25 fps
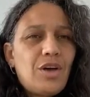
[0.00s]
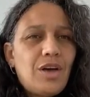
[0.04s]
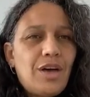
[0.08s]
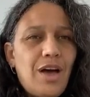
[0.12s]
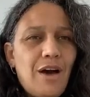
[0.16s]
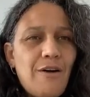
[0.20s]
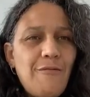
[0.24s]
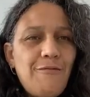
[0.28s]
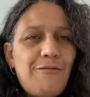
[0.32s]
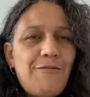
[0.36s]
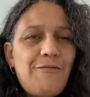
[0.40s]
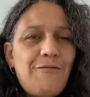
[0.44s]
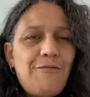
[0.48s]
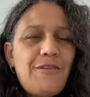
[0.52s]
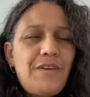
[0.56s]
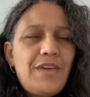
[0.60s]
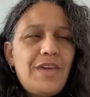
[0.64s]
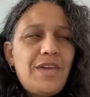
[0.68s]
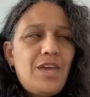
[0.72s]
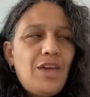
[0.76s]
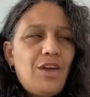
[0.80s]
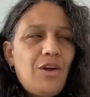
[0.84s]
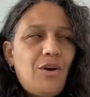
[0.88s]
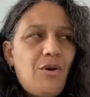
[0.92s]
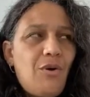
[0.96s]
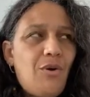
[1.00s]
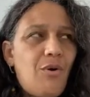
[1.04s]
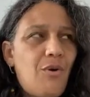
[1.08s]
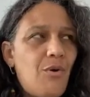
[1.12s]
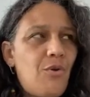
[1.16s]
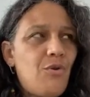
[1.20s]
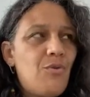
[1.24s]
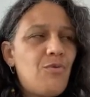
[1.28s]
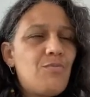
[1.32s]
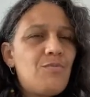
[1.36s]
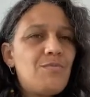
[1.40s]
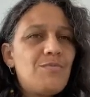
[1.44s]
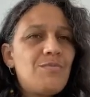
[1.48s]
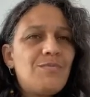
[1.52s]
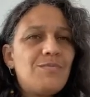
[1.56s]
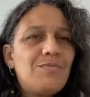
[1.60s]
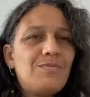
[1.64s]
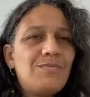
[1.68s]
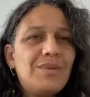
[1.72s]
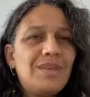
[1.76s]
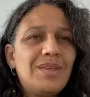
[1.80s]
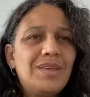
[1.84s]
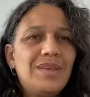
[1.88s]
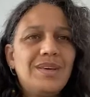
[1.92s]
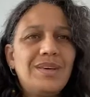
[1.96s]
comfy
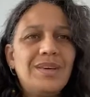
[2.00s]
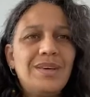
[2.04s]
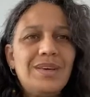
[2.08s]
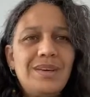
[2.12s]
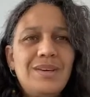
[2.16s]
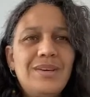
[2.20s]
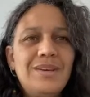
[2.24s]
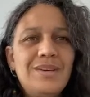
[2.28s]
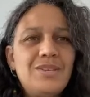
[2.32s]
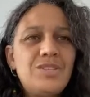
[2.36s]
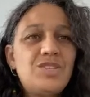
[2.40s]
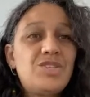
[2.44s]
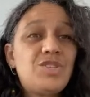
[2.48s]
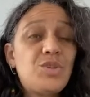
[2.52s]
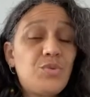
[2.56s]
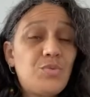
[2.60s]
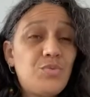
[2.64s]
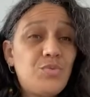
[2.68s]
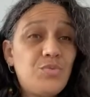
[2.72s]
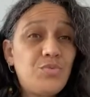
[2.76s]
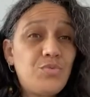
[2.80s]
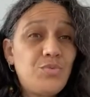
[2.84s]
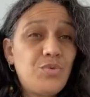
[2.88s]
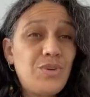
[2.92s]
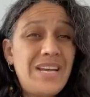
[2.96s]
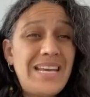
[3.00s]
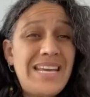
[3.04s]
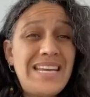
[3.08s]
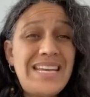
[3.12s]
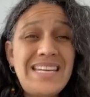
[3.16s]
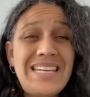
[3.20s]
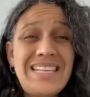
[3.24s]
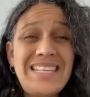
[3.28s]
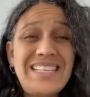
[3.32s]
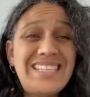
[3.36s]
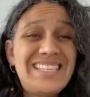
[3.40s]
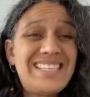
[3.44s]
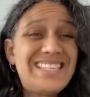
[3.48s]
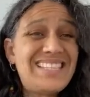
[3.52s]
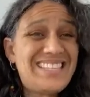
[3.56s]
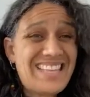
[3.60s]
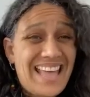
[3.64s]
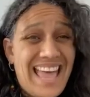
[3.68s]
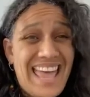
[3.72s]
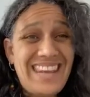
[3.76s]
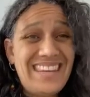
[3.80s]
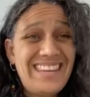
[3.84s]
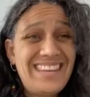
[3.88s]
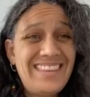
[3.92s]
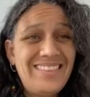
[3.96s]
home, serene
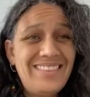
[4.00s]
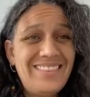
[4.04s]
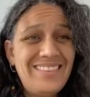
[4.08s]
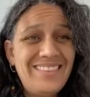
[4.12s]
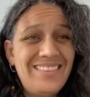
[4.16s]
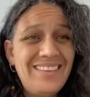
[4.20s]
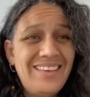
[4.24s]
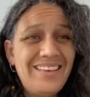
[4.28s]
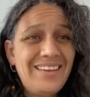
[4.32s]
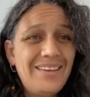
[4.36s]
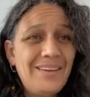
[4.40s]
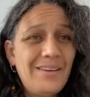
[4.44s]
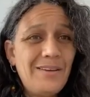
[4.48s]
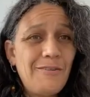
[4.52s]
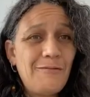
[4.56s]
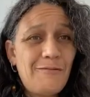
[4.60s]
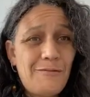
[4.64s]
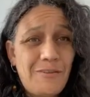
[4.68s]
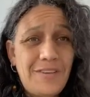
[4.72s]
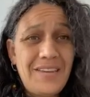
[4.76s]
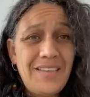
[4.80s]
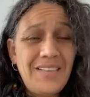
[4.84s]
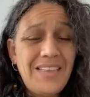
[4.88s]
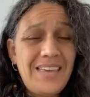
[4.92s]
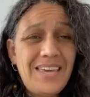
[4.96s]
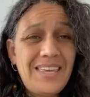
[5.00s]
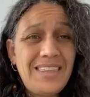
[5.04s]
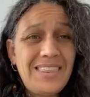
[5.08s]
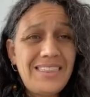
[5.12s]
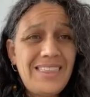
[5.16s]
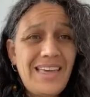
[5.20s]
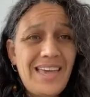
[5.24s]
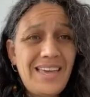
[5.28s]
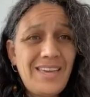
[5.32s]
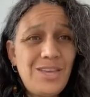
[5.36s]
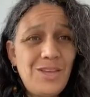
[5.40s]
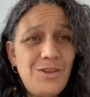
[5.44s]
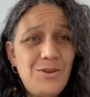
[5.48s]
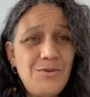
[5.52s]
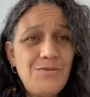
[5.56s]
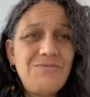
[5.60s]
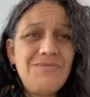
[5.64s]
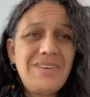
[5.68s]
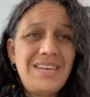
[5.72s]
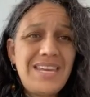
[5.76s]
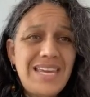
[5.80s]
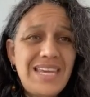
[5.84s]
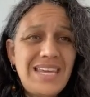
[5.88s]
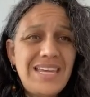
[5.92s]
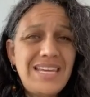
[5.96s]
Zen feeling that you
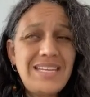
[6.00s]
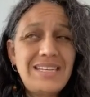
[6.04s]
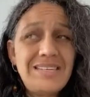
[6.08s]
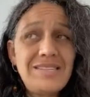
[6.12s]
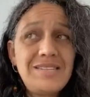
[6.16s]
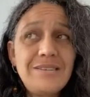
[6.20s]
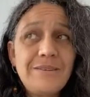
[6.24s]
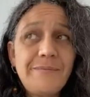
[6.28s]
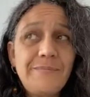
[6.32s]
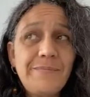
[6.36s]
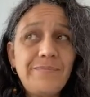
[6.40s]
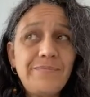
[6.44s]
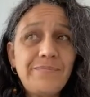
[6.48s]
need,